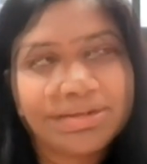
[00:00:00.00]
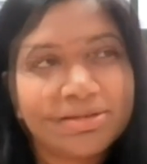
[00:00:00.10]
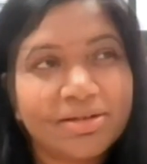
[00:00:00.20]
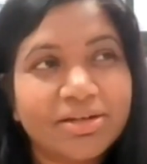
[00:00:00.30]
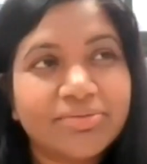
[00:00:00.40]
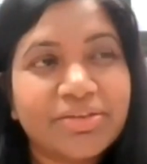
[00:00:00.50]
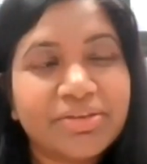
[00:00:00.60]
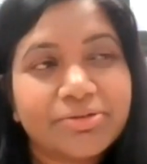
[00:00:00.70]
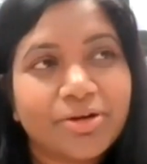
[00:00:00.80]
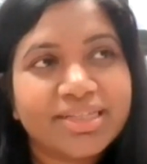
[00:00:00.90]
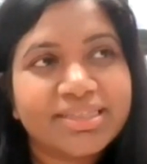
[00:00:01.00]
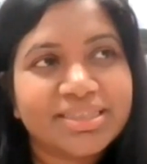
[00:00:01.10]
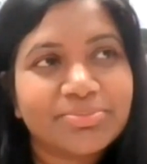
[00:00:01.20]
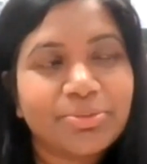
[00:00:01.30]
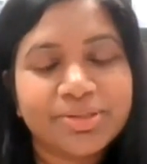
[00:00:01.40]
The kind of other
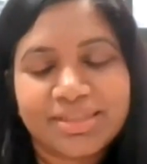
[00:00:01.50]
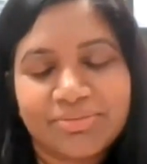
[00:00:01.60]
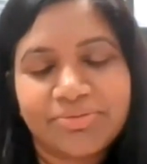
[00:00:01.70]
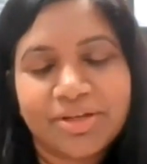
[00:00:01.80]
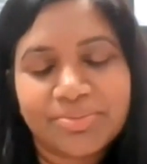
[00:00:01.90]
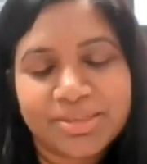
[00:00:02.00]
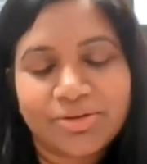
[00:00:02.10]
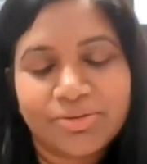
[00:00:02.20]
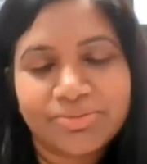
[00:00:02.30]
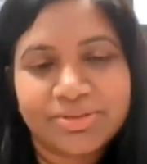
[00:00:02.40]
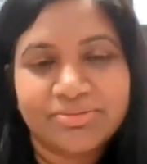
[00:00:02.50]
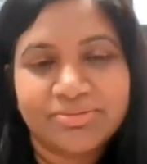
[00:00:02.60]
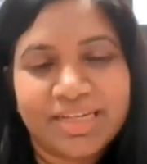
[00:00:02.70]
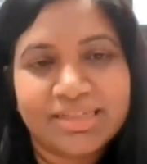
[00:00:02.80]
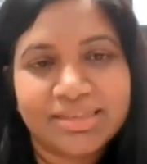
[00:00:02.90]
crisis points that firms can often
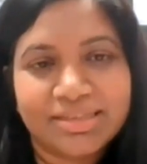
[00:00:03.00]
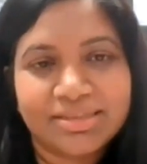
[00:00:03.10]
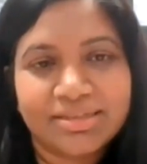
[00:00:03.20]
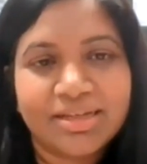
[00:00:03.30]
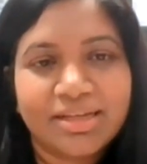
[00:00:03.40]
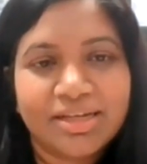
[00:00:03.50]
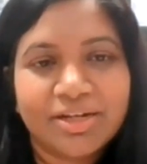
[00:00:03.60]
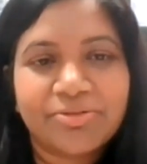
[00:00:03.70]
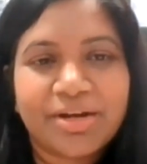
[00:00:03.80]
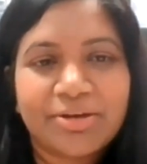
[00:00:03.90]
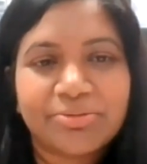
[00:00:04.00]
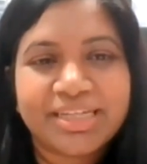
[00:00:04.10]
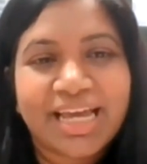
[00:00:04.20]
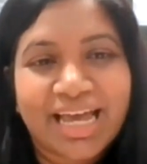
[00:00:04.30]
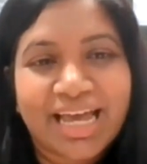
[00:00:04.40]
face is
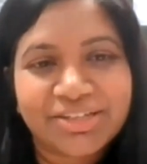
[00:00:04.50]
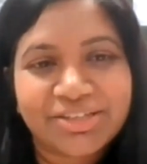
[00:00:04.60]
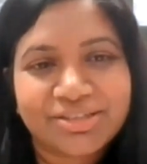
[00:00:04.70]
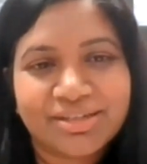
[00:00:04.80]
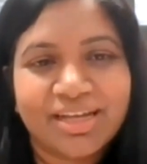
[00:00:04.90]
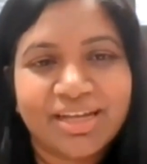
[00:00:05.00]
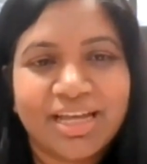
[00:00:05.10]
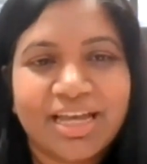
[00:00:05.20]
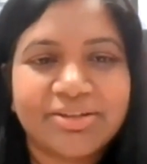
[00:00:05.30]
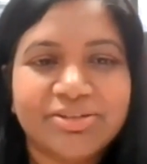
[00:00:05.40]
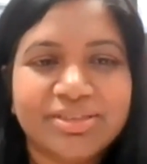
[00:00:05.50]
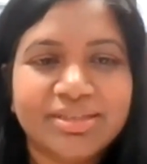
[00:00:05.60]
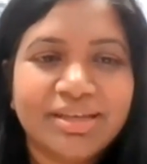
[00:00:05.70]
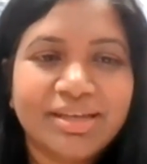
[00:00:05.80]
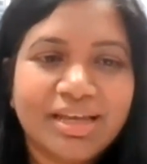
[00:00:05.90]
around cash and
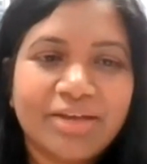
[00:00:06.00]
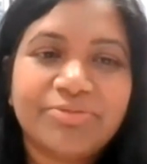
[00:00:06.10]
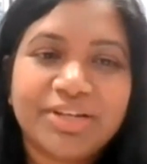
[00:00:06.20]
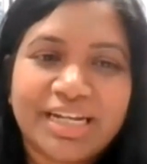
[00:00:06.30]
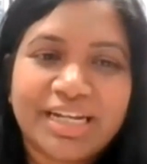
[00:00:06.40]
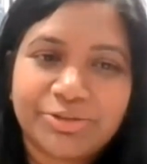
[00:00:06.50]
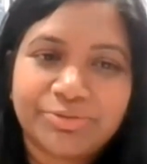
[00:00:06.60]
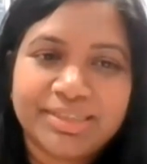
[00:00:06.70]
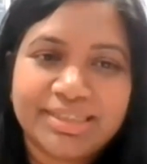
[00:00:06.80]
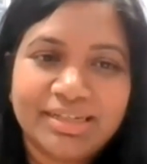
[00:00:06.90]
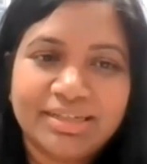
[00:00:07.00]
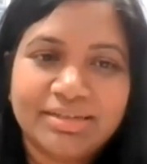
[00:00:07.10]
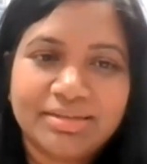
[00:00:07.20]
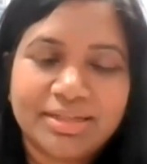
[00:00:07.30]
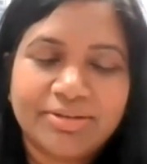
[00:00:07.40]
financial
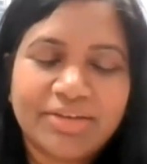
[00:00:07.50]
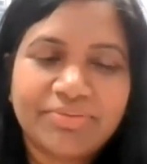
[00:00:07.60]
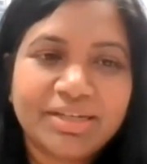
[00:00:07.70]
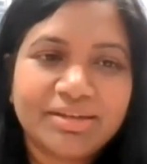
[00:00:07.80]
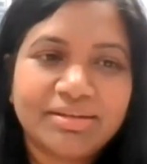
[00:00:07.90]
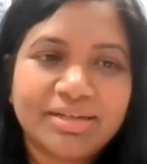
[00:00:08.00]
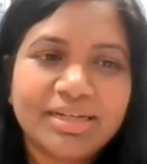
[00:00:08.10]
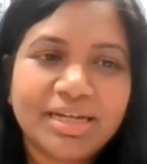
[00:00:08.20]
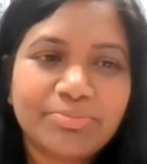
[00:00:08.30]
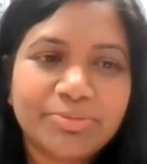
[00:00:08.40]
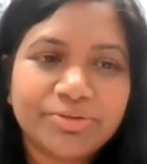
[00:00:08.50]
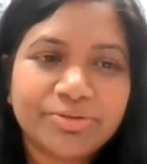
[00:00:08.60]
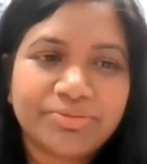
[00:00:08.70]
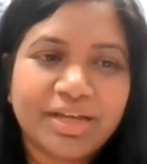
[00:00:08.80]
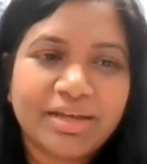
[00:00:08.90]
resilience. So having a number
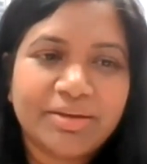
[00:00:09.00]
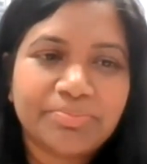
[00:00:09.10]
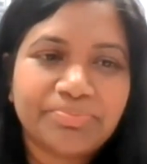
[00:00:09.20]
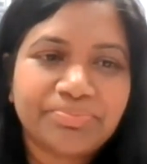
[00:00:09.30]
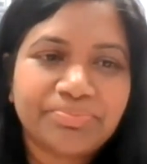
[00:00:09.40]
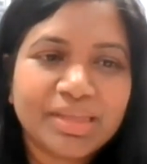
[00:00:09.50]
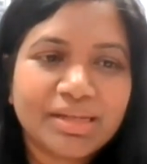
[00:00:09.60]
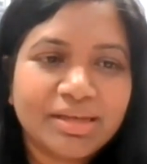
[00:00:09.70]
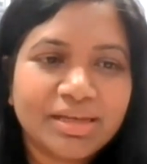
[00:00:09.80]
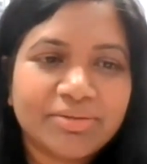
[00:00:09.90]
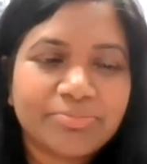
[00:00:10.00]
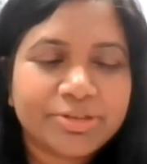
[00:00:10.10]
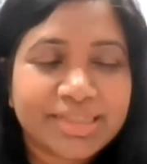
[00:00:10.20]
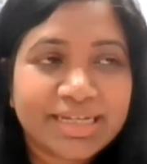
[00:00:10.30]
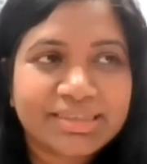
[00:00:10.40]
of
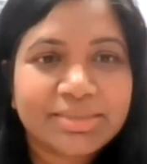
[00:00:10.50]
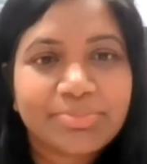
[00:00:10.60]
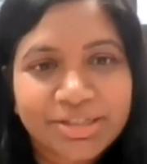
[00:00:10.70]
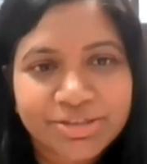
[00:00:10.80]
protective